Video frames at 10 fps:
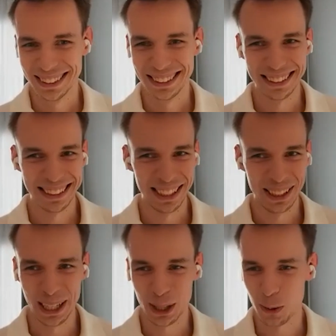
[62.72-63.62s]
Yeah,
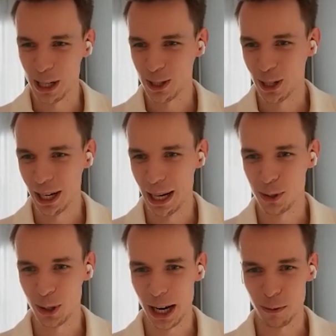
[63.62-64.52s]
likewise. Happy
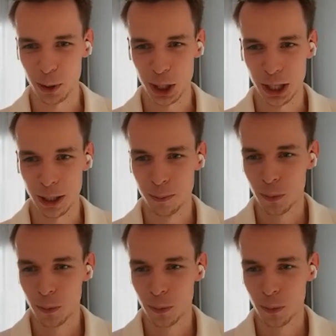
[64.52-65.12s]
to have you here.